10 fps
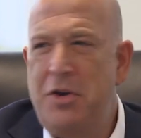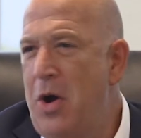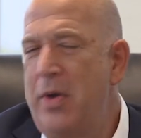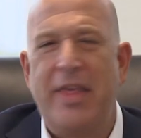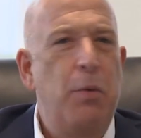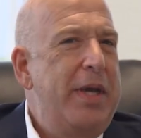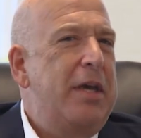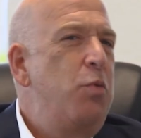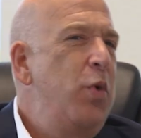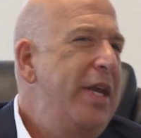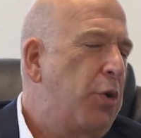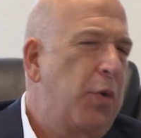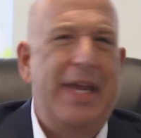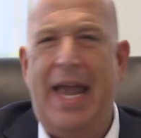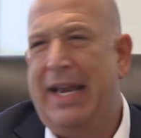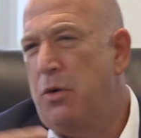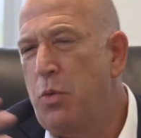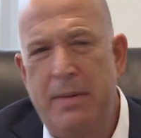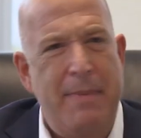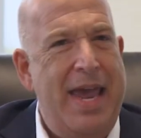knowing that we can recreate it,
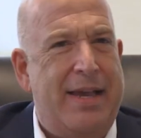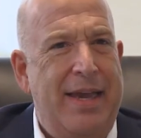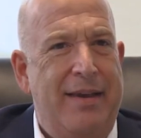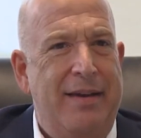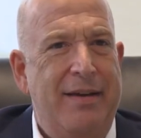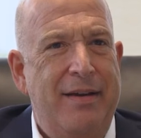remake it.